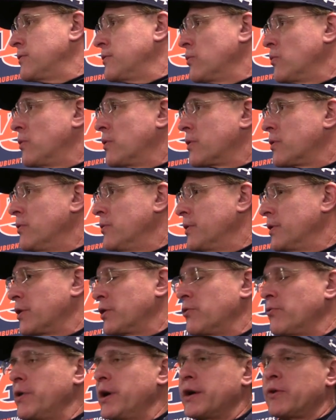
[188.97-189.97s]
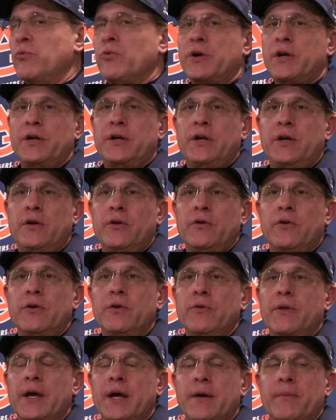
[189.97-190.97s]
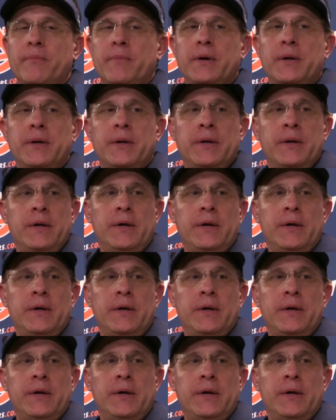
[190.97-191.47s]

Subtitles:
work on and correct. We'll continue to do that. But